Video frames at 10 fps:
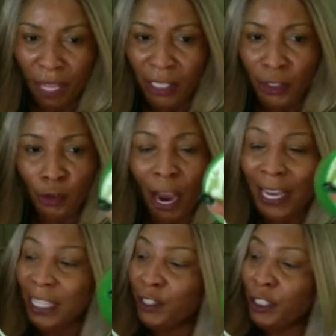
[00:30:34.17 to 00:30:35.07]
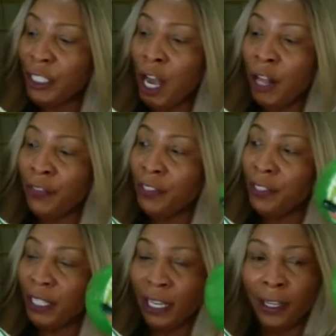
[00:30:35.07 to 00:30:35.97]
striation on the
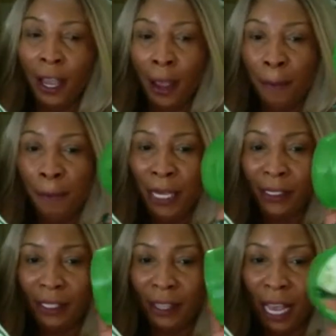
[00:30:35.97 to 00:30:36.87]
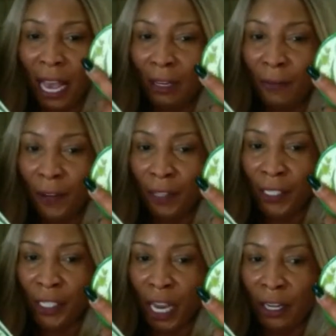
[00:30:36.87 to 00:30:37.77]
skin mix the aloe vera
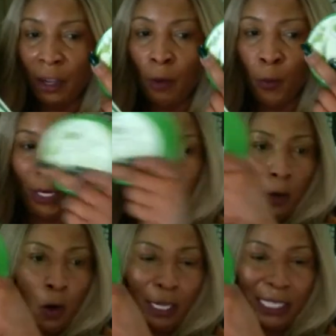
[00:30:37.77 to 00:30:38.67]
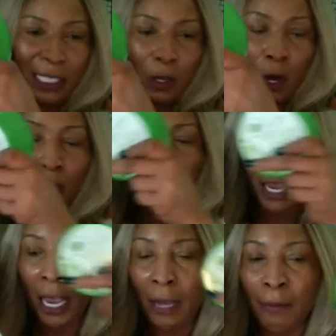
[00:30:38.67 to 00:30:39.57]
gel with the coconut oil
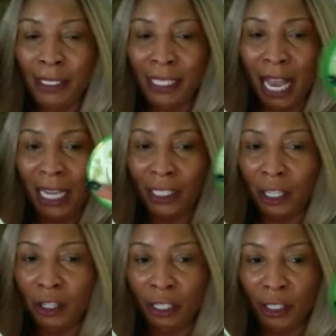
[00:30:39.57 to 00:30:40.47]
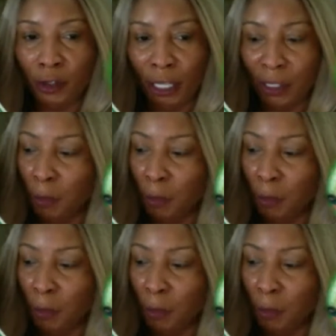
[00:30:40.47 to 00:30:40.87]
and massage your stretch